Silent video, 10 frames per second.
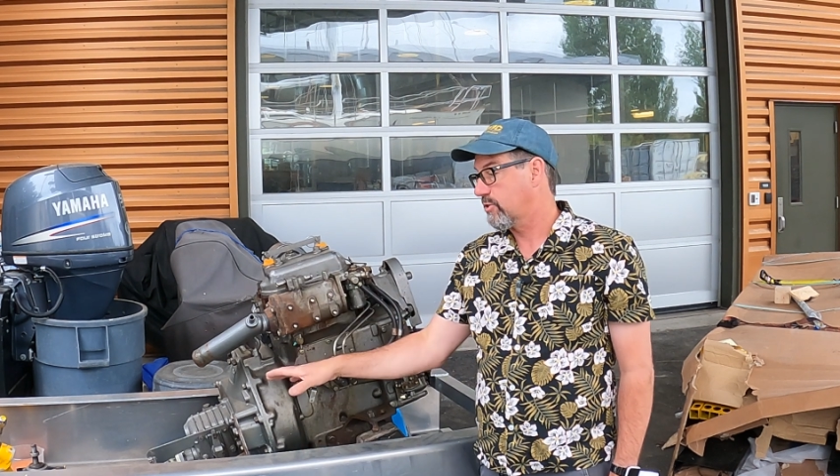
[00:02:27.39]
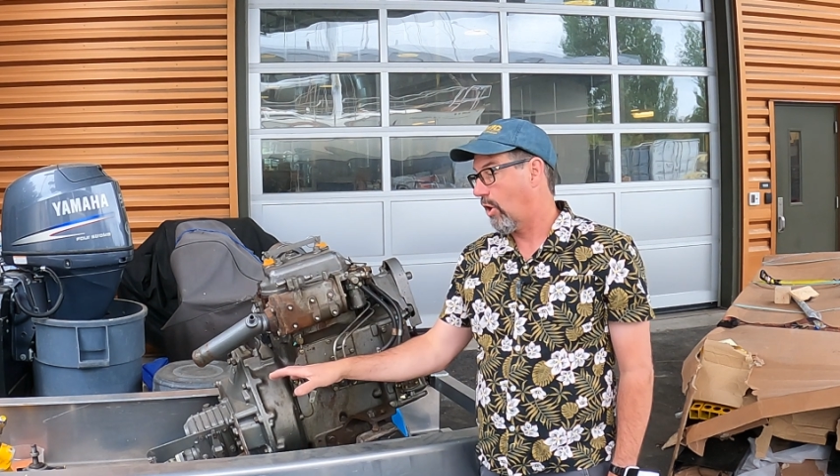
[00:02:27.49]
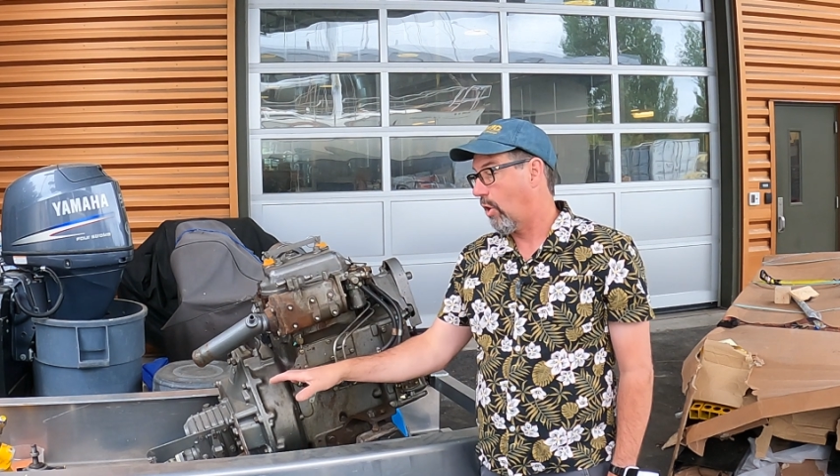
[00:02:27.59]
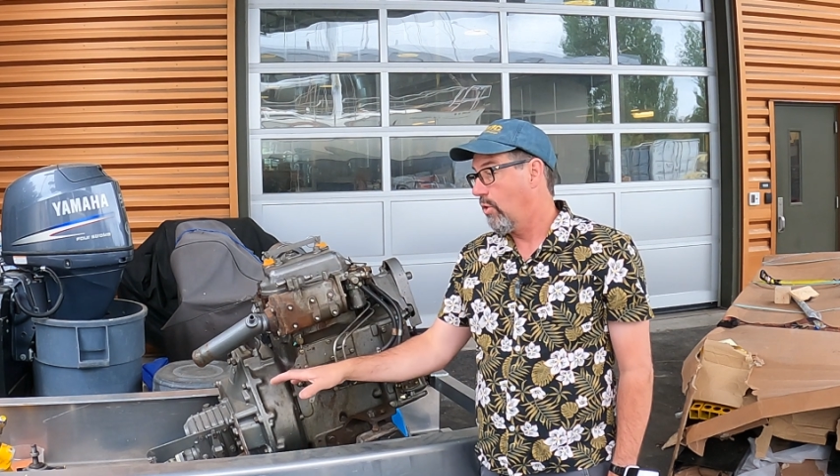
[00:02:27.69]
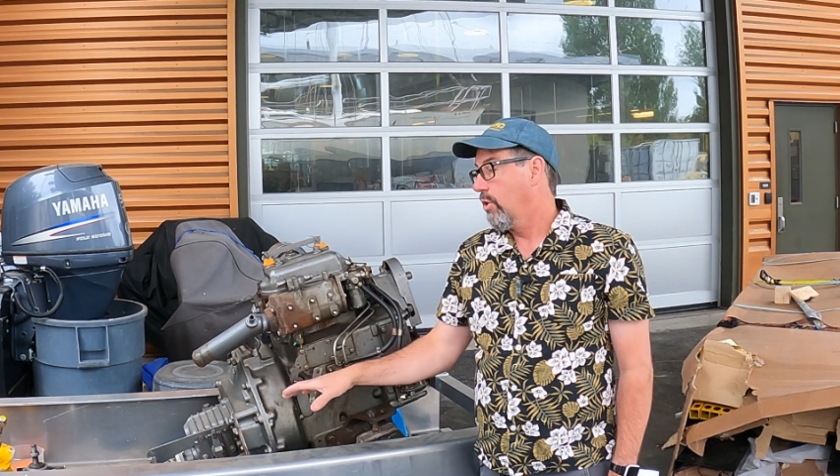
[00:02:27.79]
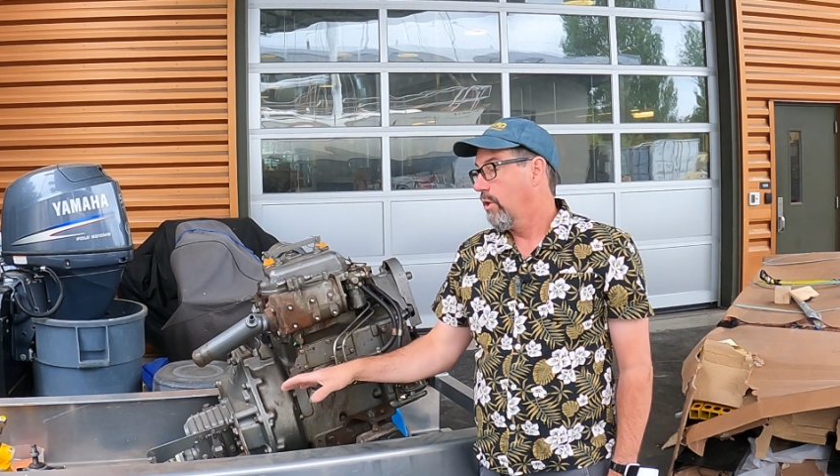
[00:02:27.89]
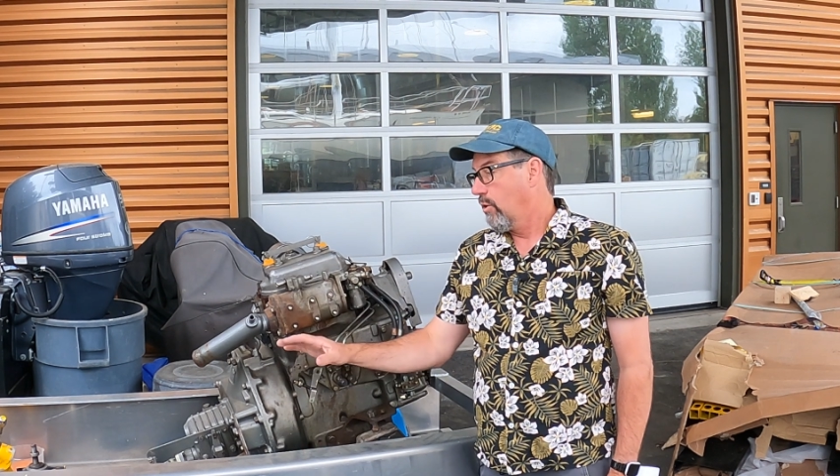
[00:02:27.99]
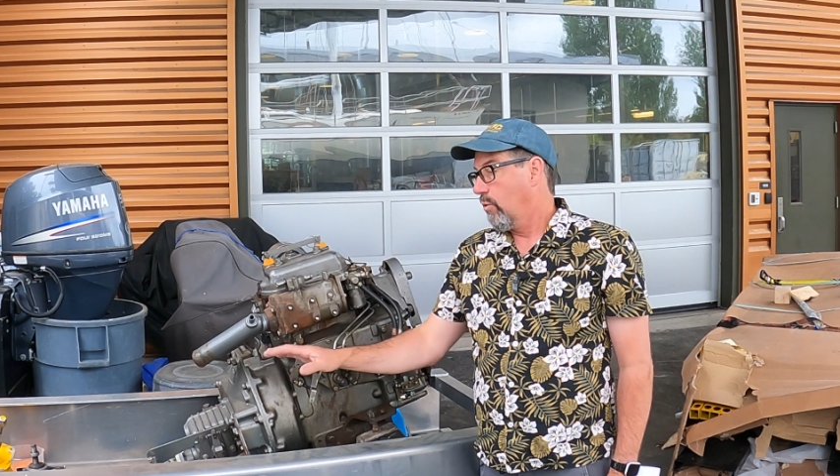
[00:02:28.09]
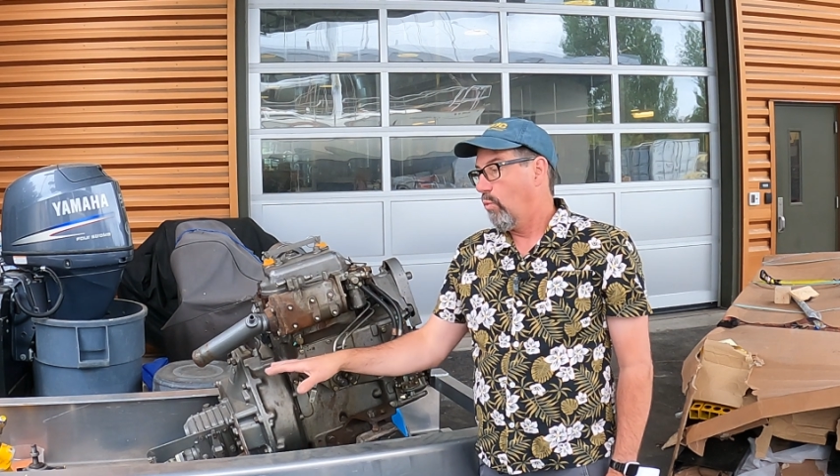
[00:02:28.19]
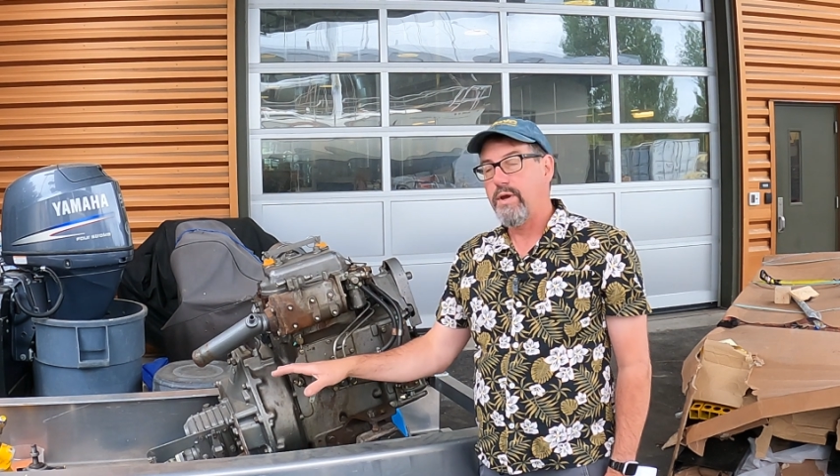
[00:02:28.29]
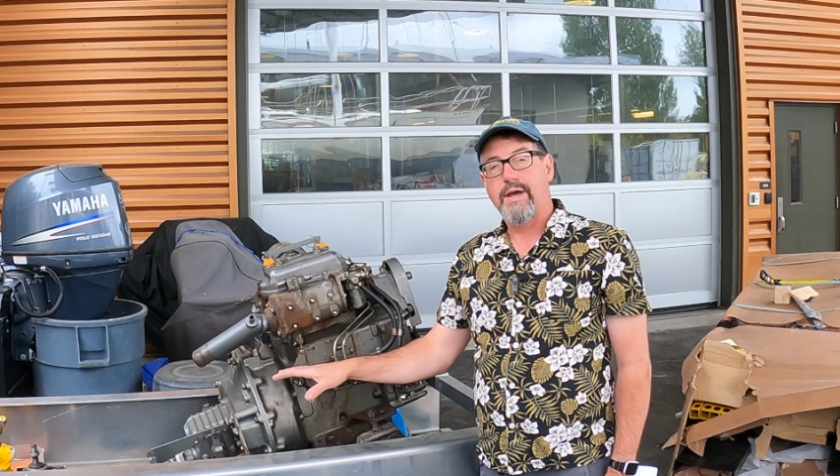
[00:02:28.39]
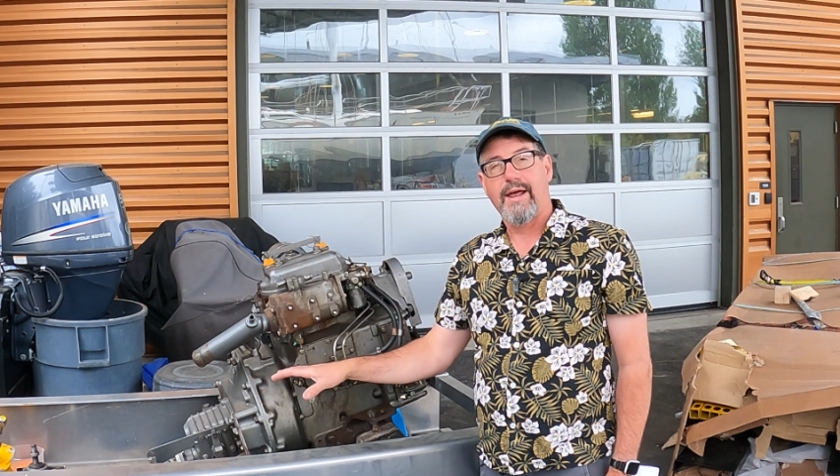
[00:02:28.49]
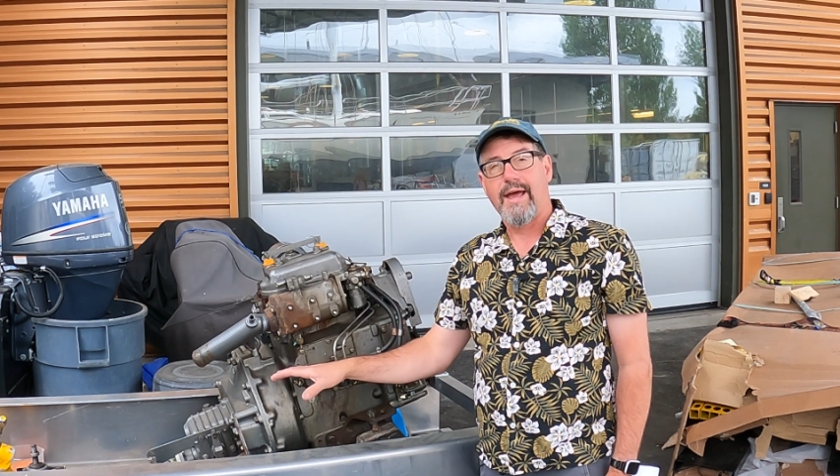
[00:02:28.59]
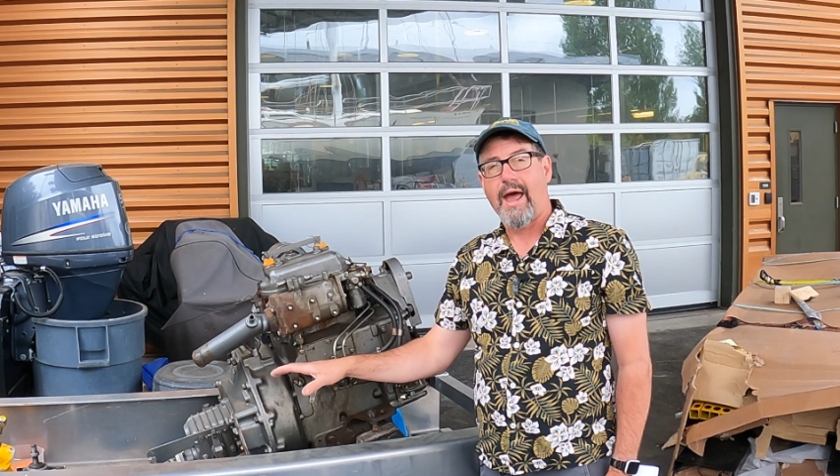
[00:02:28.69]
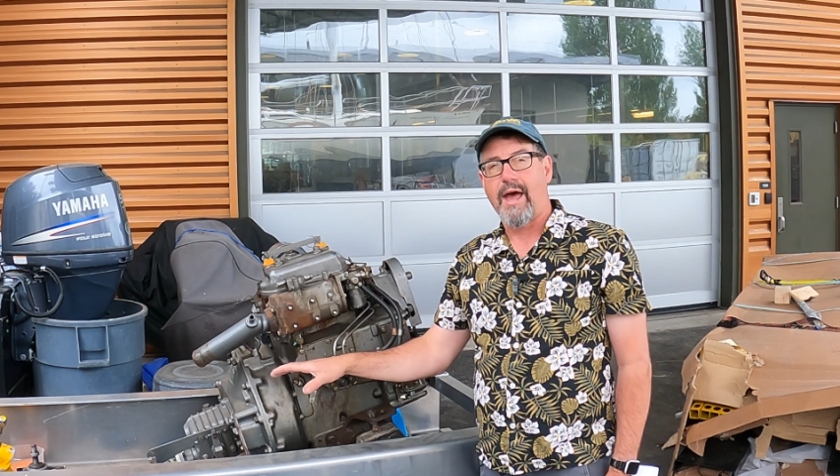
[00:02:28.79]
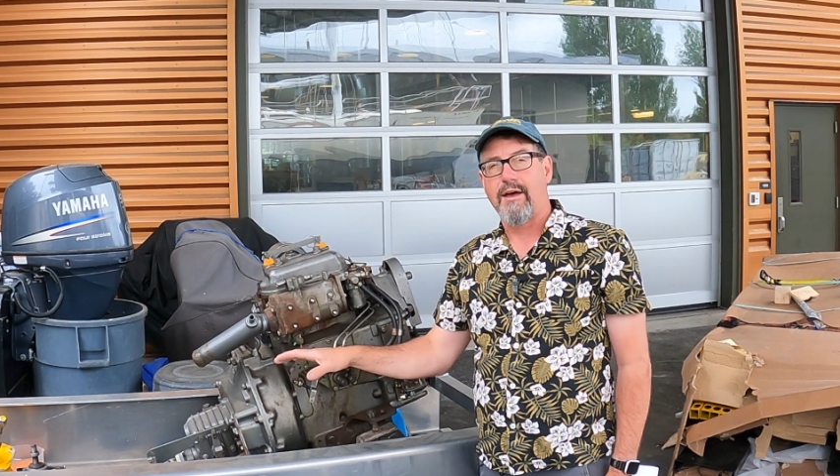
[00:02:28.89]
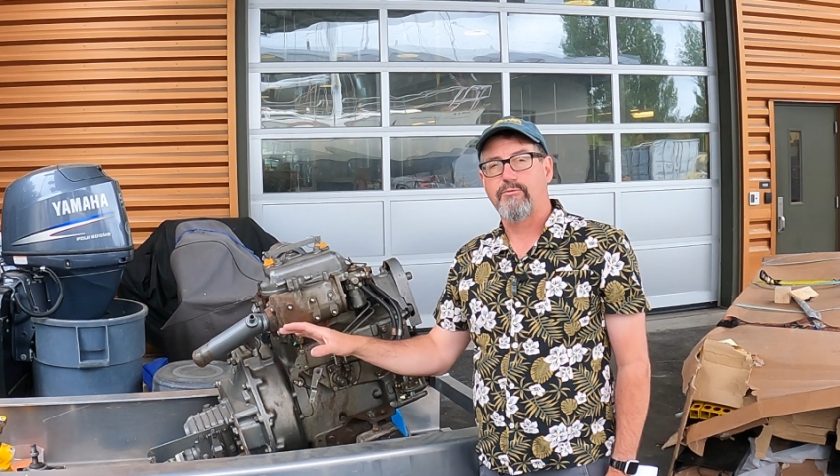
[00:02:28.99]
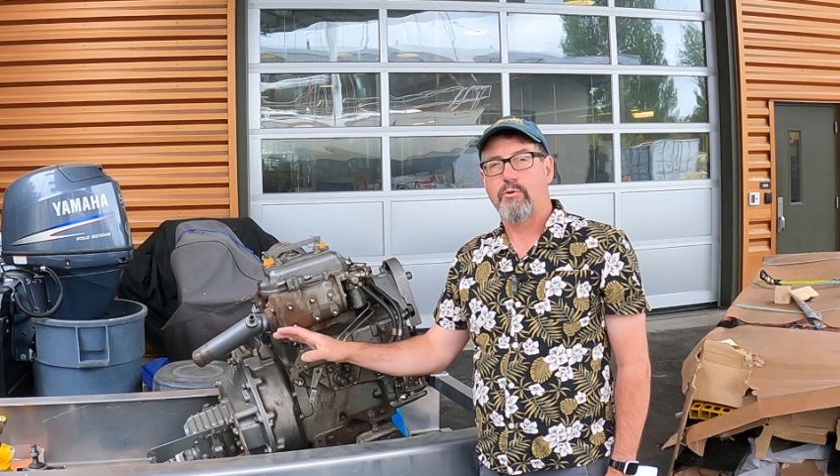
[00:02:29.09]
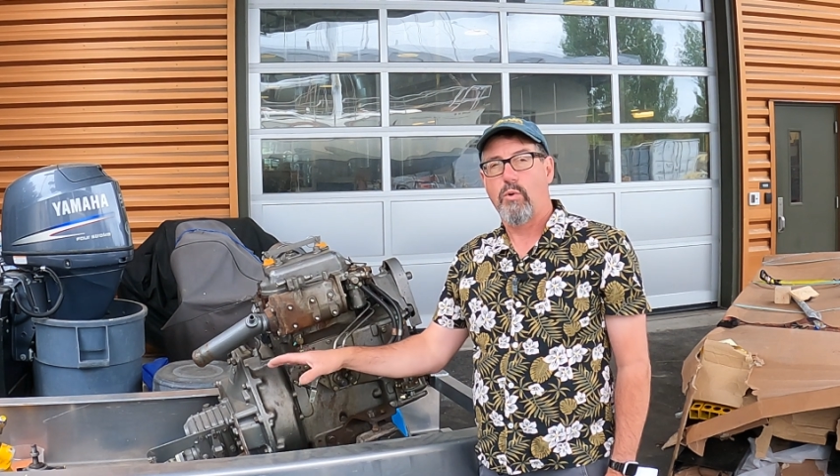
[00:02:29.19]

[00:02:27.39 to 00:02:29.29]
So we got to have